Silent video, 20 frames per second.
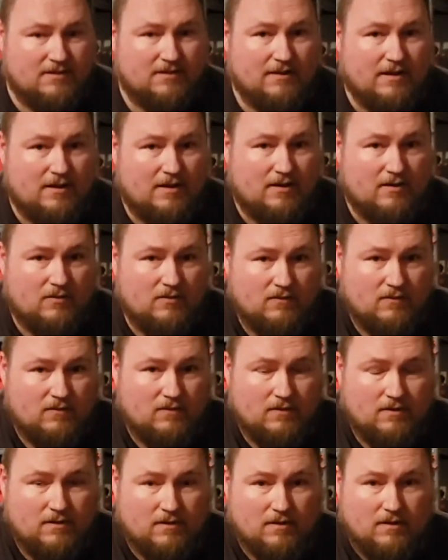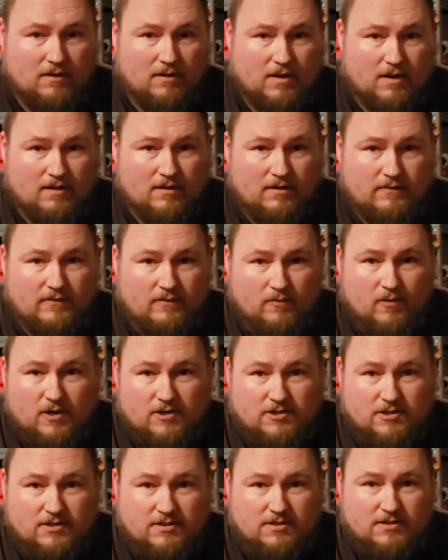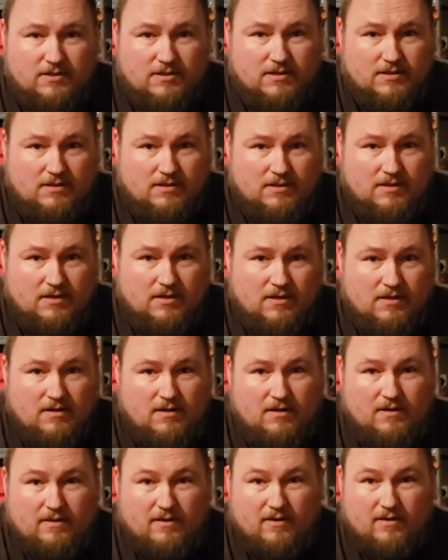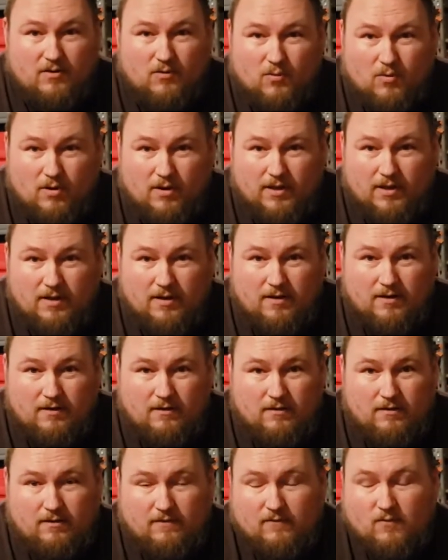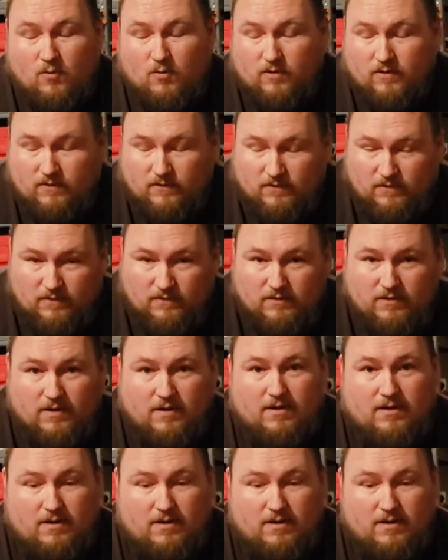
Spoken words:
Now, I live in Washington. They're in Oregon, of course.